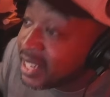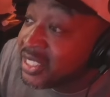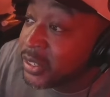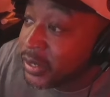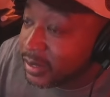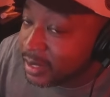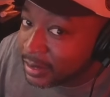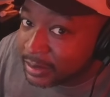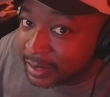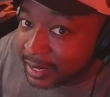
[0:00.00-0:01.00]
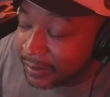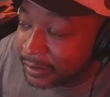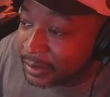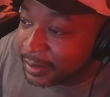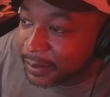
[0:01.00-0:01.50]
sure you shield your cavity.
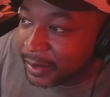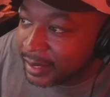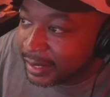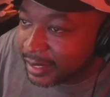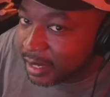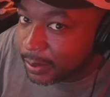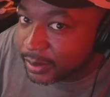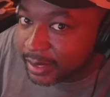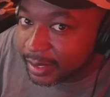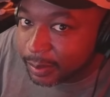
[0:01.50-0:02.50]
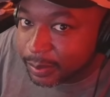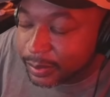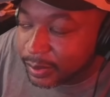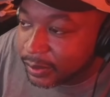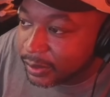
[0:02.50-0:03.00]
You can buy like copper tape
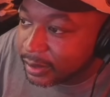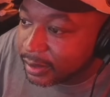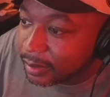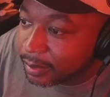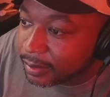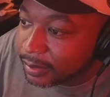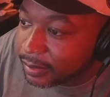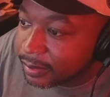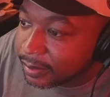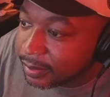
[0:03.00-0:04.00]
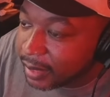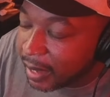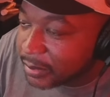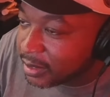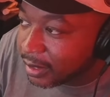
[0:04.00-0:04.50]
on
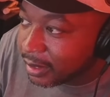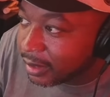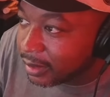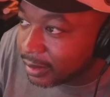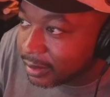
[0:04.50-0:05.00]
Amazon and